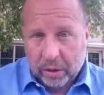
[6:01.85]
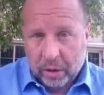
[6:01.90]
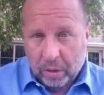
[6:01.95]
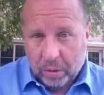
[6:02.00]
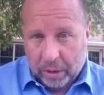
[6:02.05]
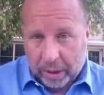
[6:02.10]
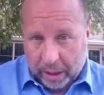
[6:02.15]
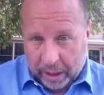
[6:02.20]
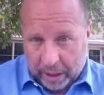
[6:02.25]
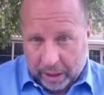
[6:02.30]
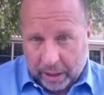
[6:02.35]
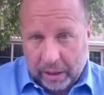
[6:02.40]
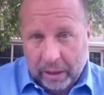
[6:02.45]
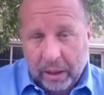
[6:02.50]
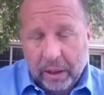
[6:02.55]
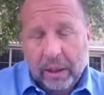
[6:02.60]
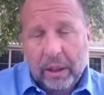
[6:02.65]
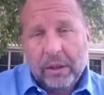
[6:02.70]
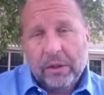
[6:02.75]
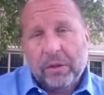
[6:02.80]
Okay?
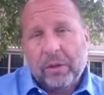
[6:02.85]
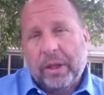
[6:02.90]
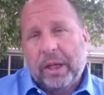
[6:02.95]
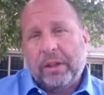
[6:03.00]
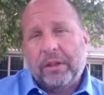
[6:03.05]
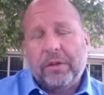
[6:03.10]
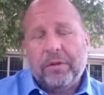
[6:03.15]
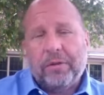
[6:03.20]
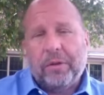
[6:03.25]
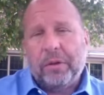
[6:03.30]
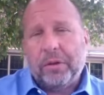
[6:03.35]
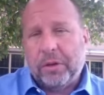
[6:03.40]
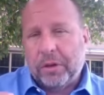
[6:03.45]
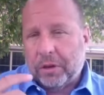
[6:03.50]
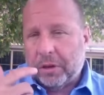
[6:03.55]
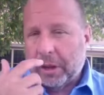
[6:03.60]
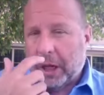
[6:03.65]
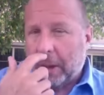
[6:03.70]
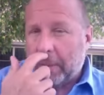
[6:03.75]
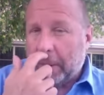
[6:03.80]
So that's the first
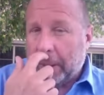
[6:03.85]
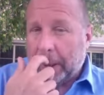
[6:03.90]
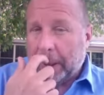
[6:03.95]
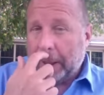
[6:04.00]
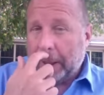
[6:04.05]
assignment.